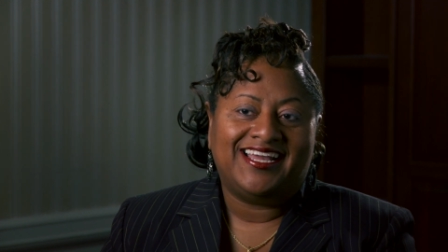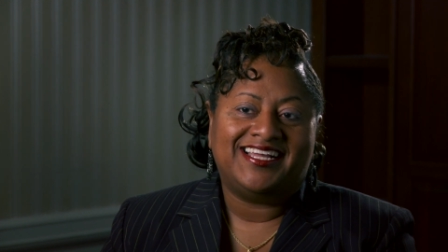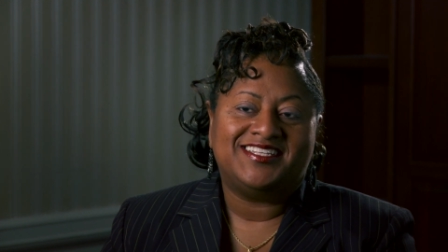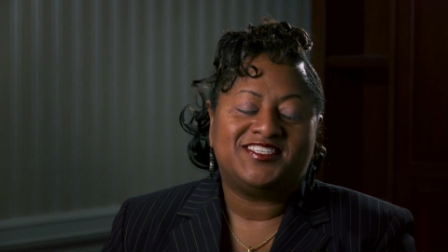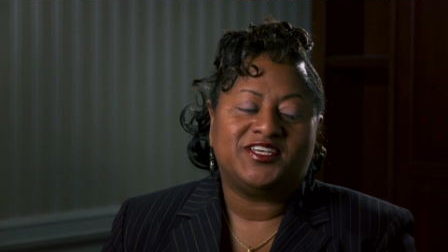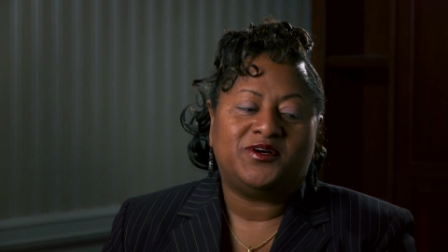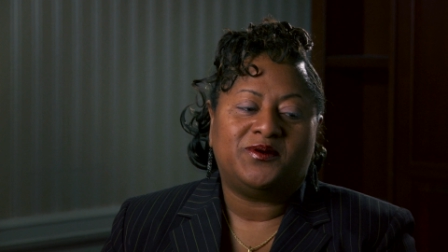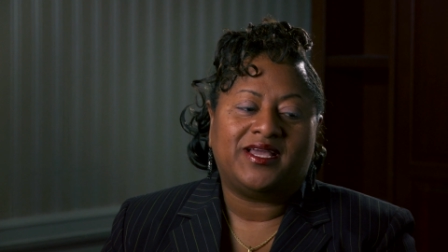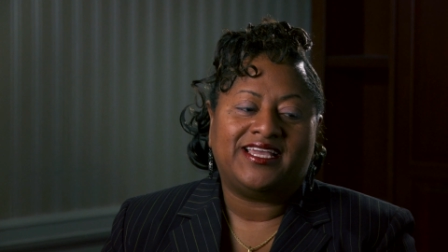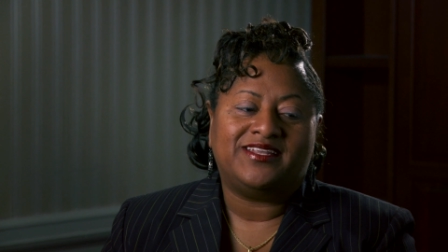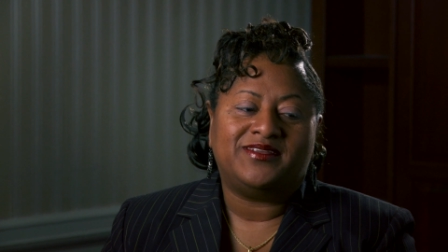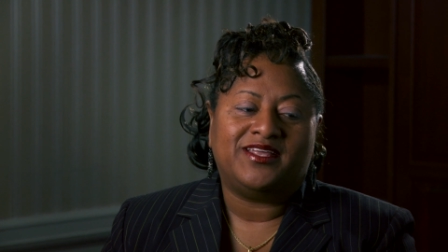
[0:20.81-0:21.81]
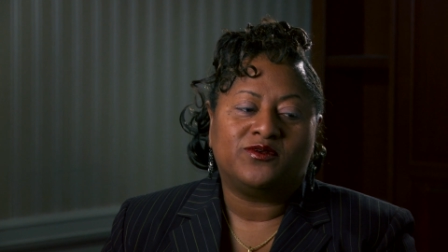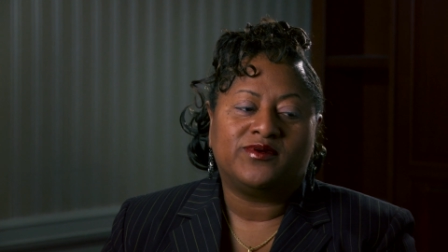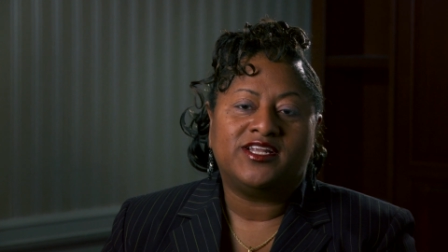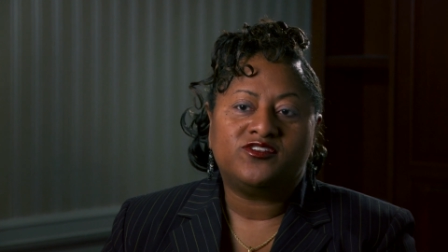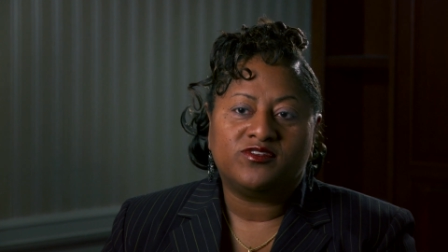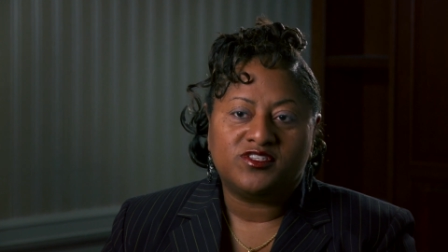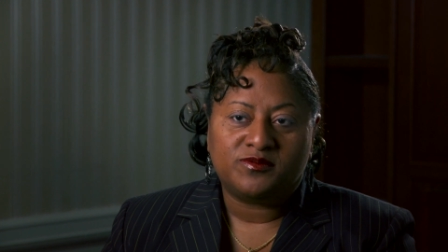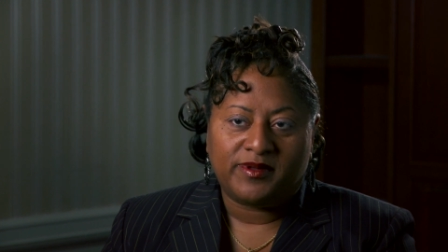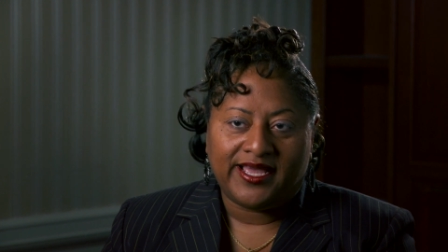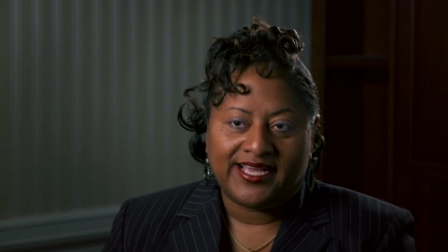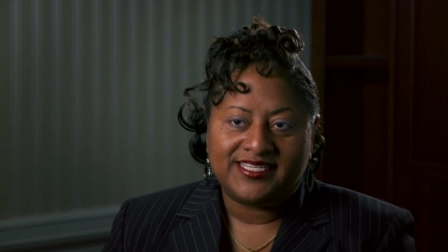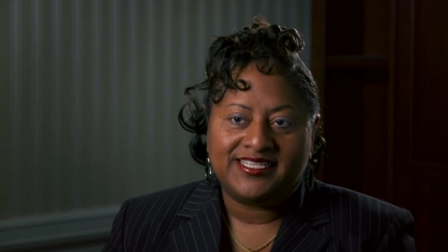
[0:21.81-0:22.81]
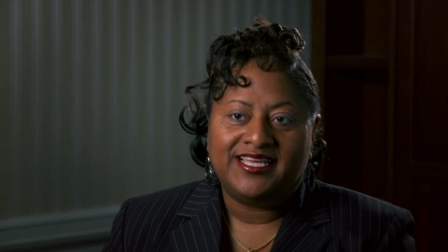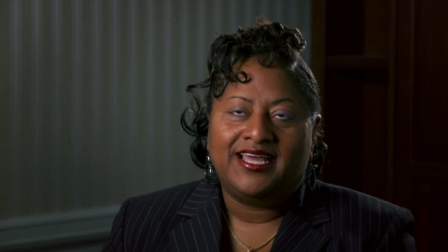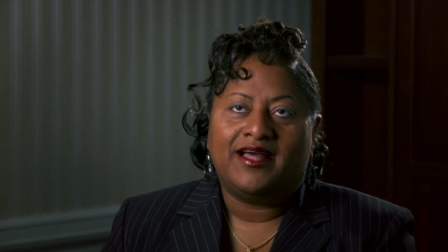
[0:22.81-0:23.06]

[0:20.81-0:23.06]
And so in retrospect,